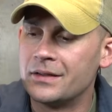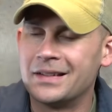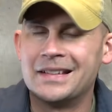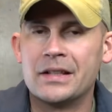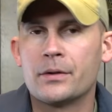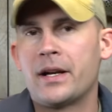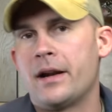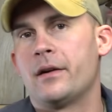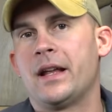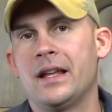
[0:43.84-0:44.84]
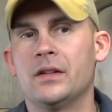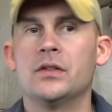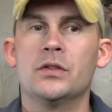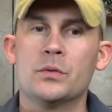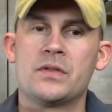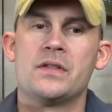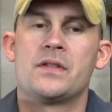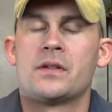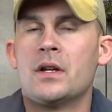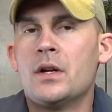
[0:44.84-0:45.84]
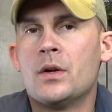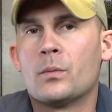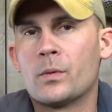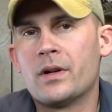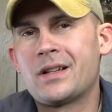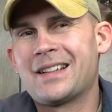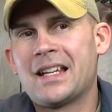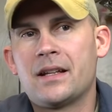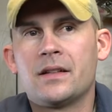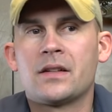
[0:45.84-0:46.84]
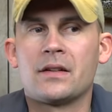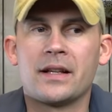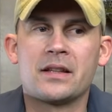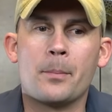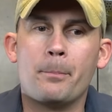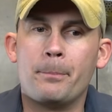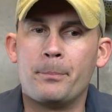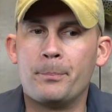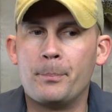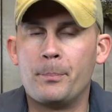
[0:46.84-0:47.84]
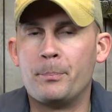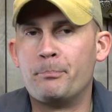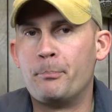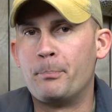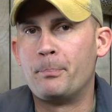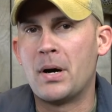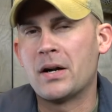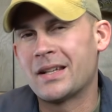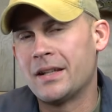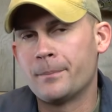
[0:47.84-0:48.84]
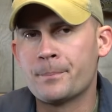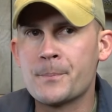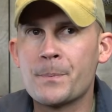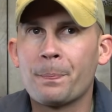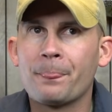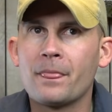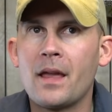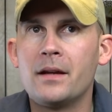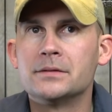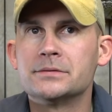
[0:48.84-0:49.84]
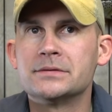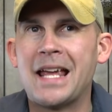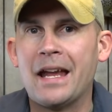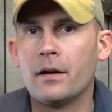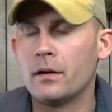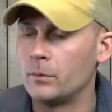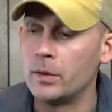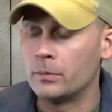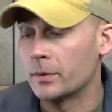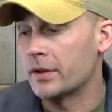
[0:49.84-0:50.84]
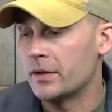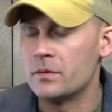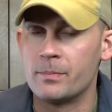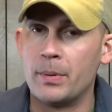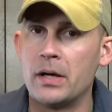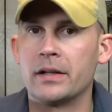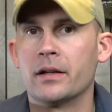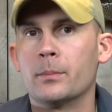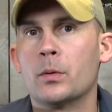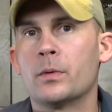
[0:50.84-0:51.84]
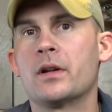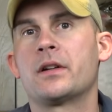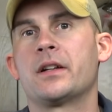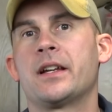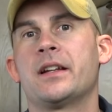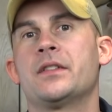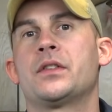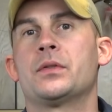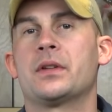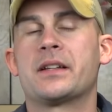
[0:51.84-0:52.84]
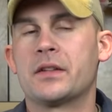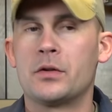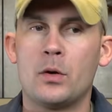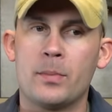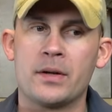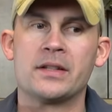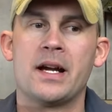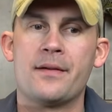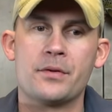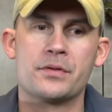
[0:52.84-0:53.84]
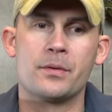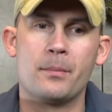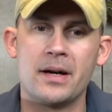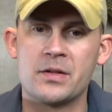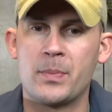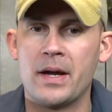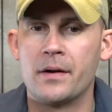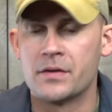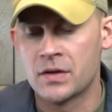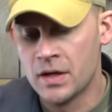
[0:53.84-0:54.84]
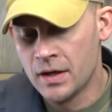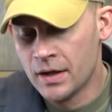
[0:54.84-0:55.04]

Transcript: the deer hair head uses. We're not going to get into like the body hair. Well, we're going to use body hair, but we're not going to get into like the Dahlberg divers or mice patterns